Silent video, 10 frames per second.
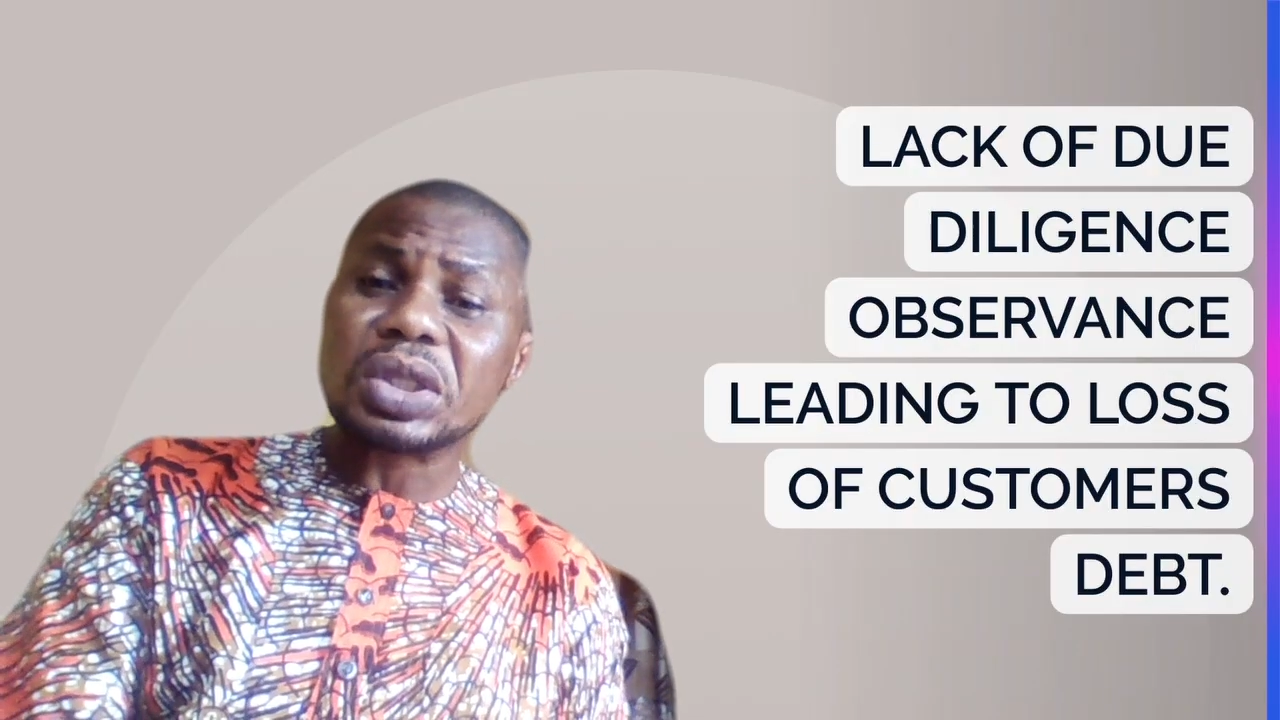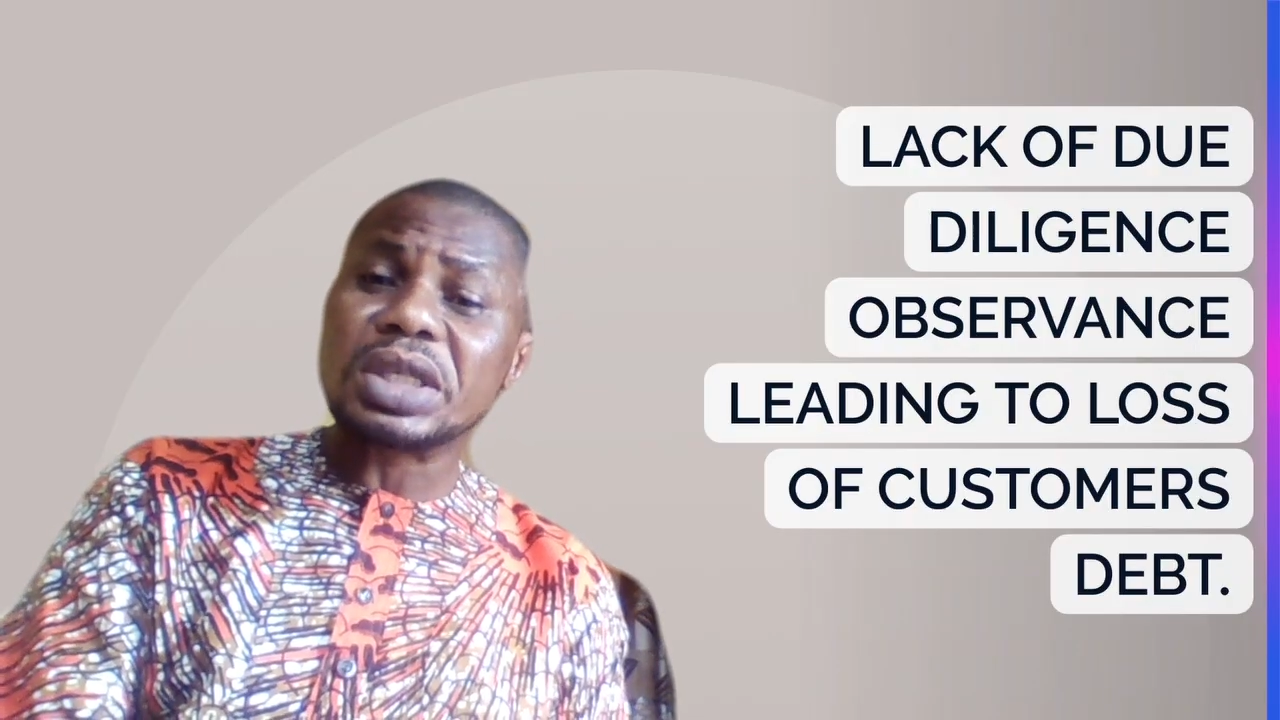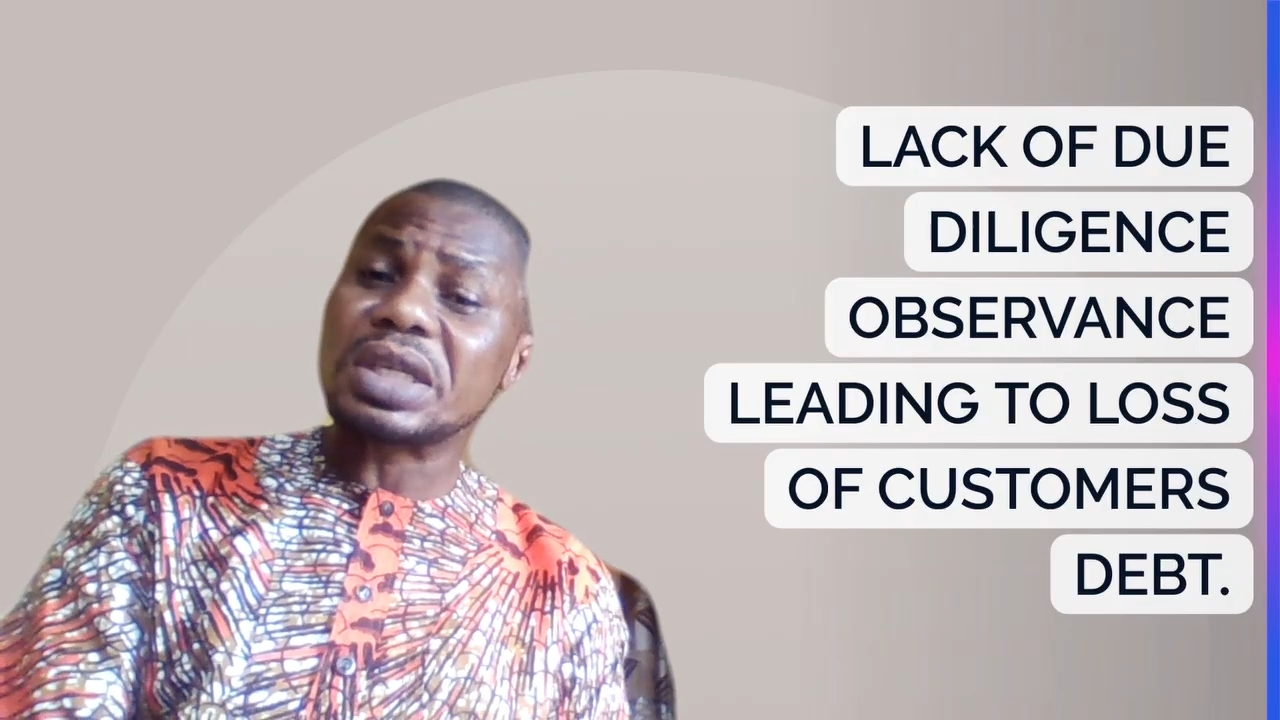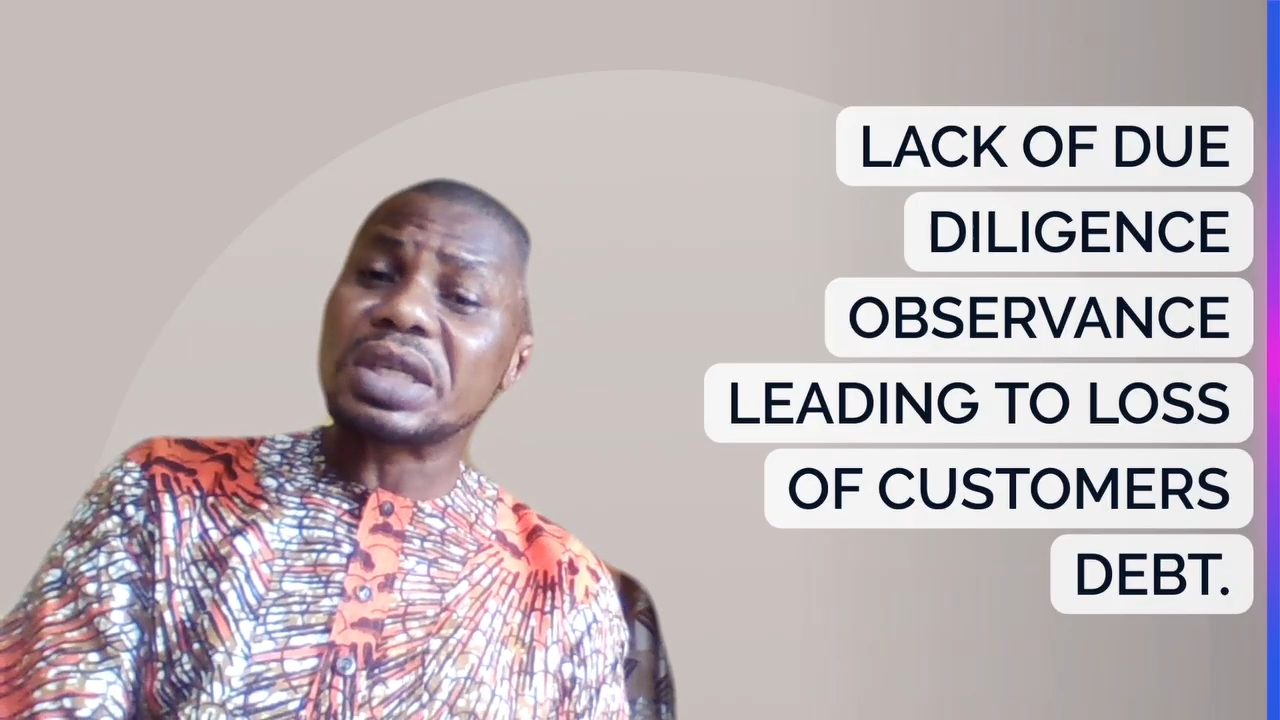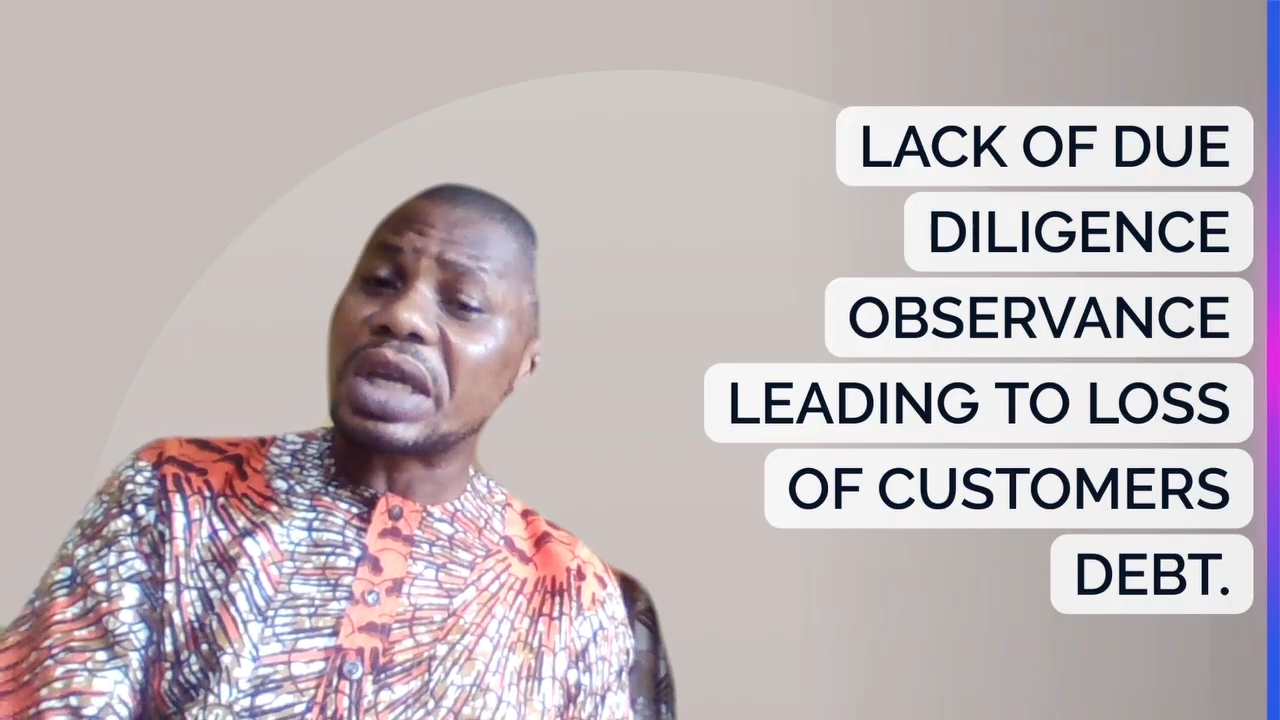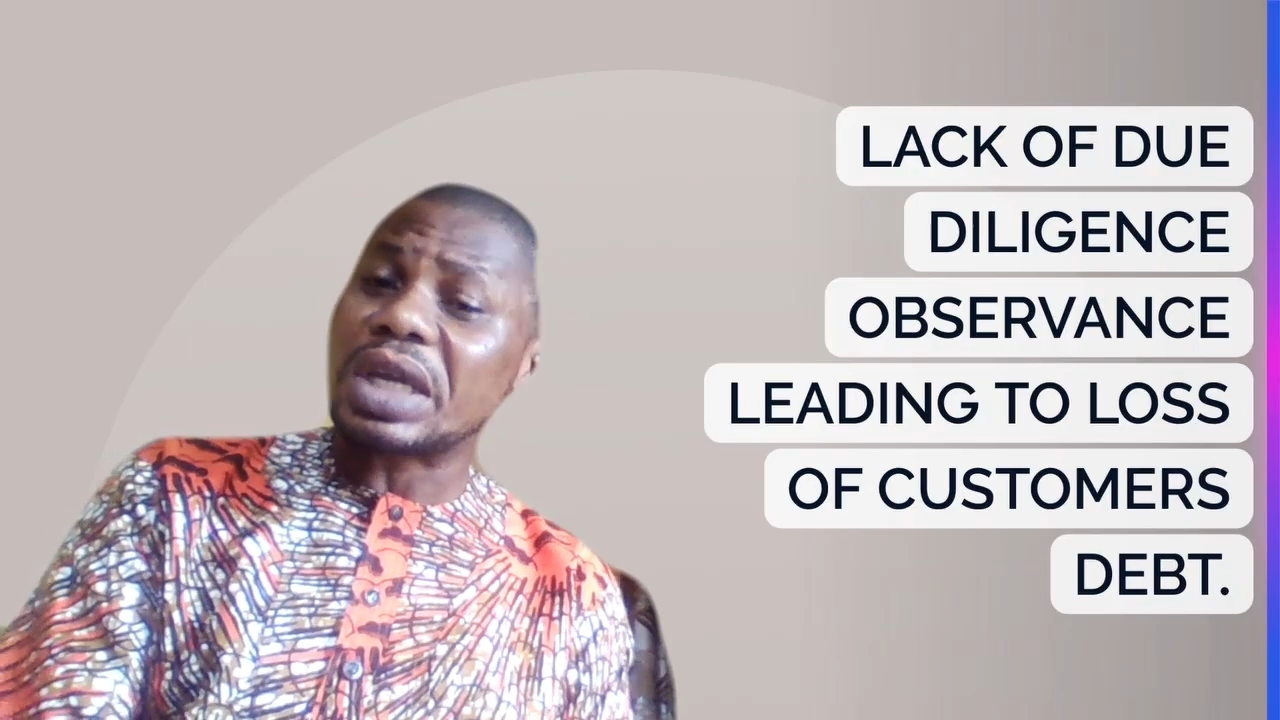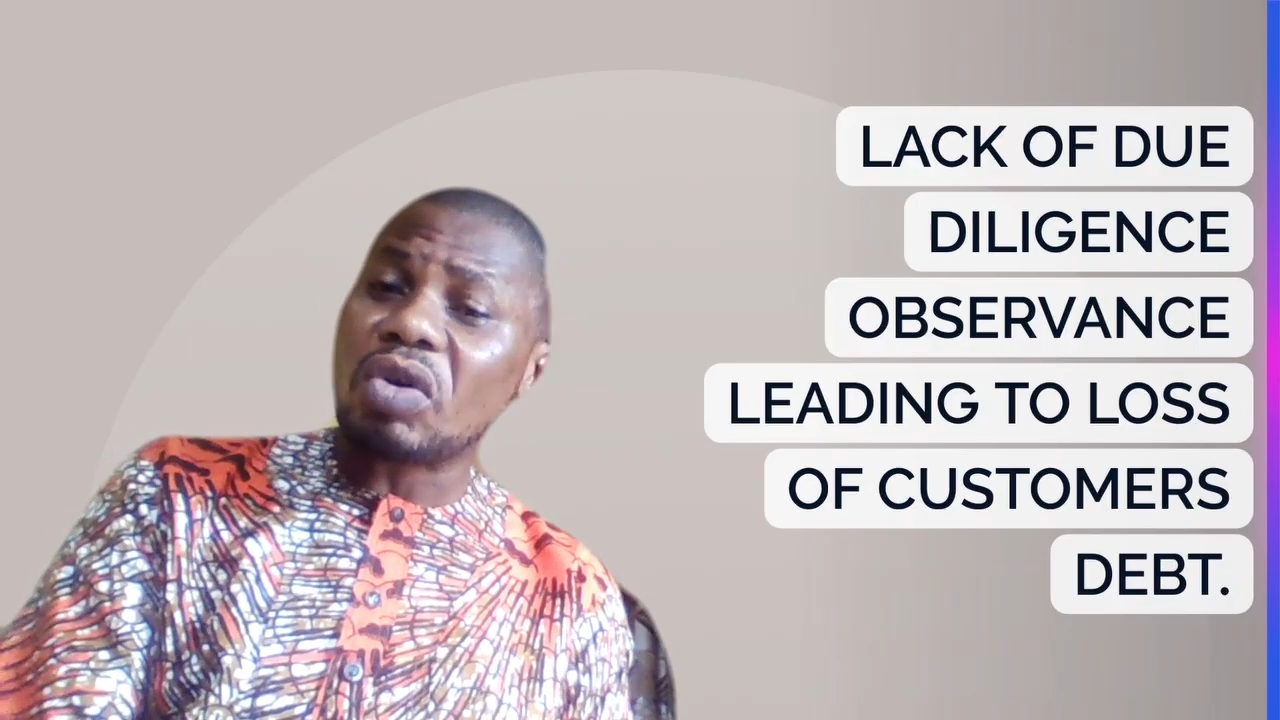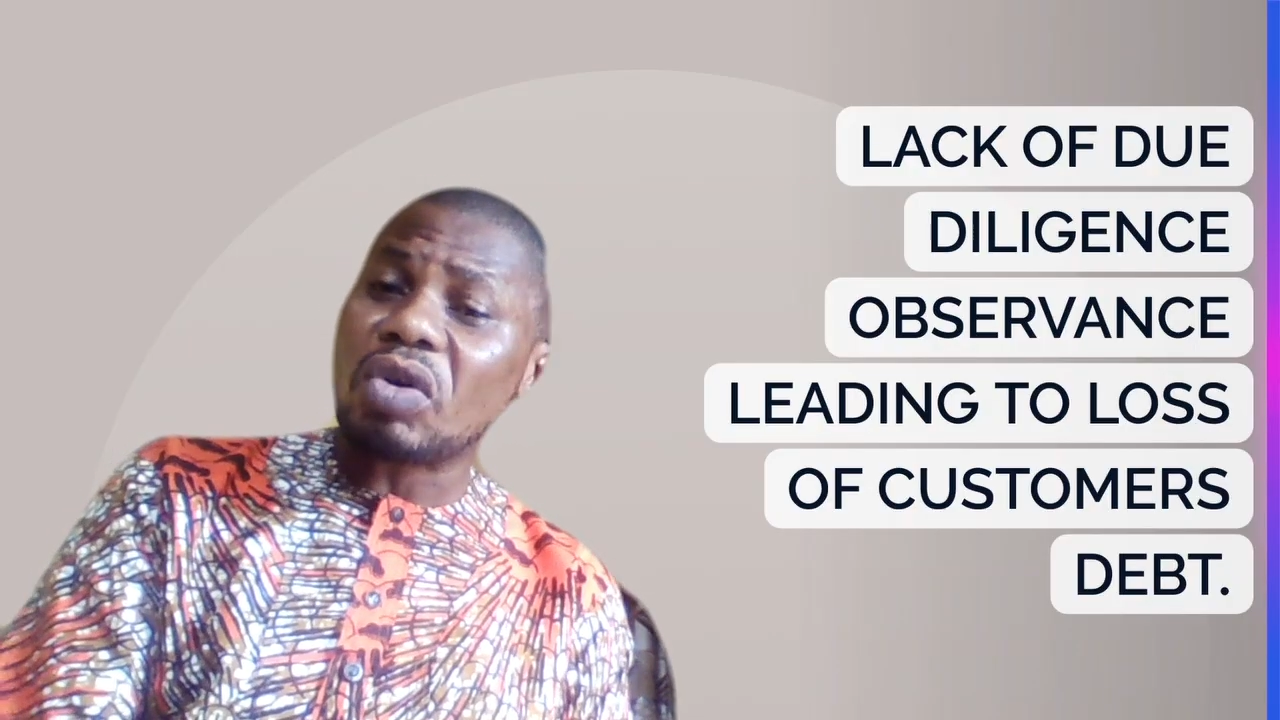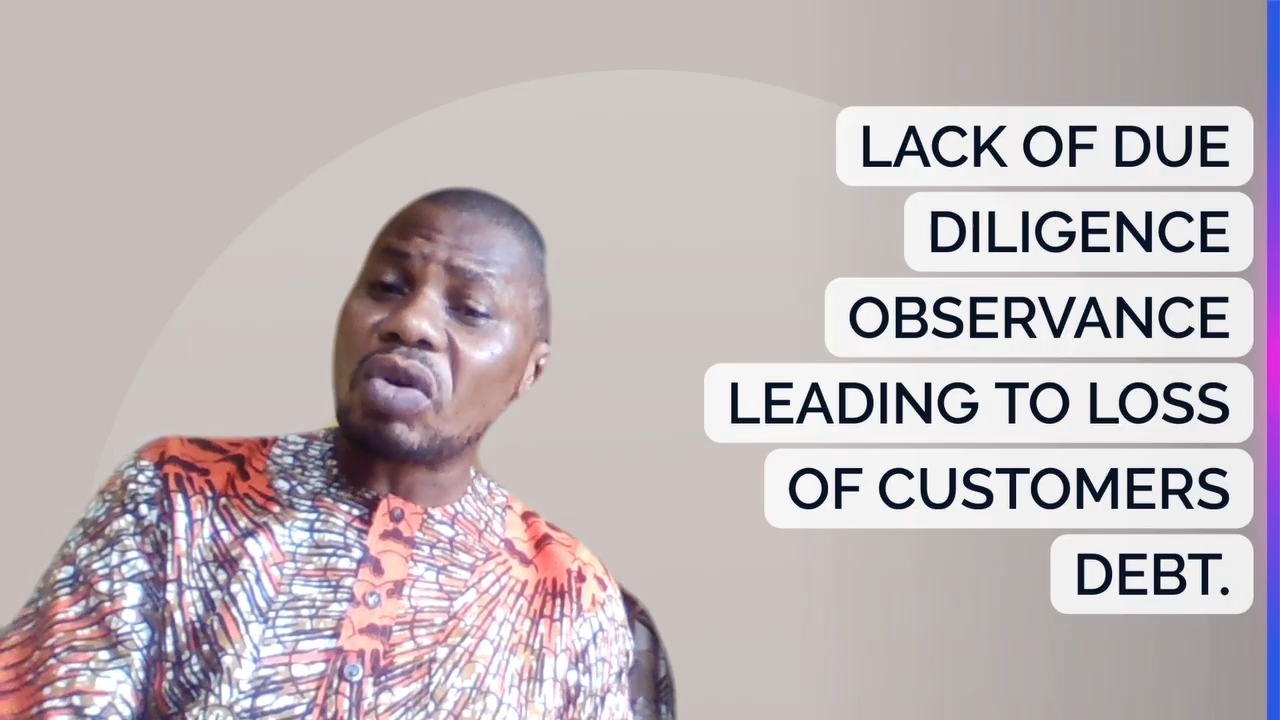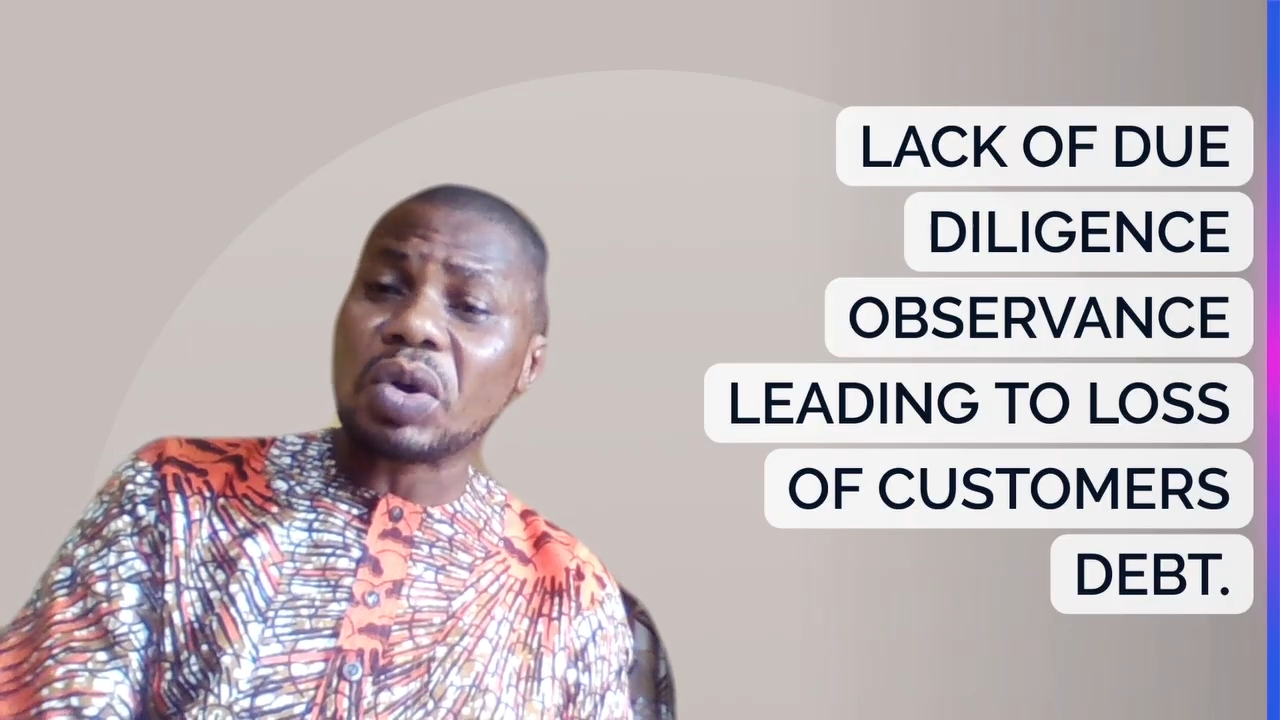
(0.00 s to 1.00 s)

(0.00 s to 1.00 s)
it is not enough